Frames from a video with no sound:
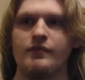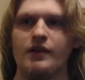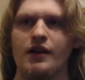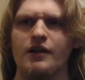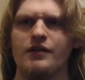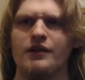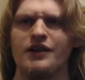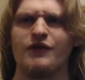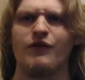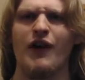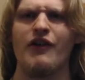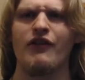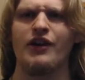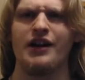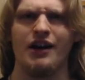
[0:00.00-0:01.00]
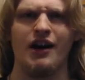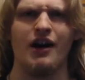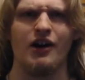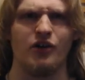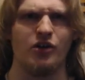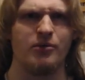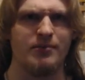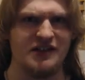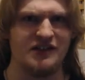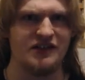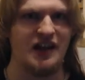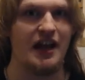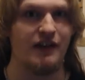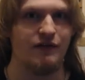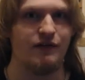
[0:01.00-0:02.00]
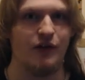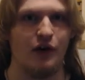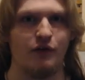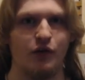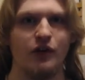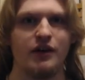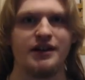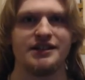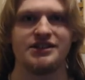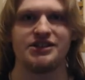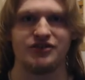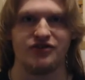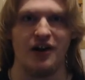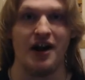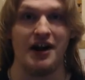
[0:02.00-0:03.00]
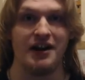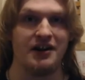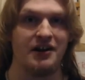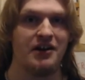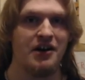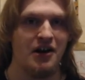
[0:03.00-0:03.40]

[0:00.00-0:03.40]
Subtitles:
this very, gotta be safe, avoid strain,